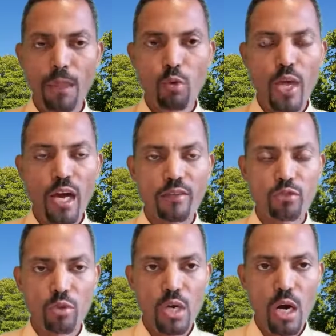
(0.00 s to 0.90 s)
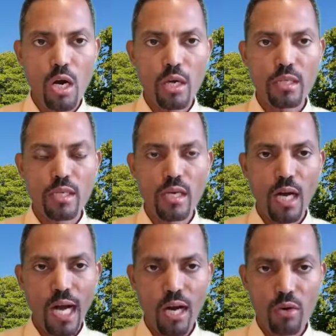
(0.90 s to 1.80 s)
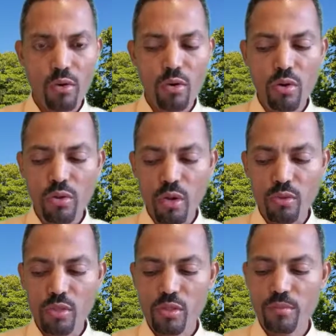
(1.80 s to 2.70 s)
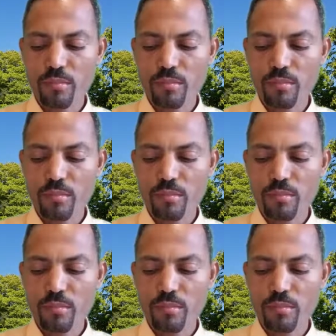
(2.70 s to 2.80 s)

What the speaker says: We have to guard our thoughts.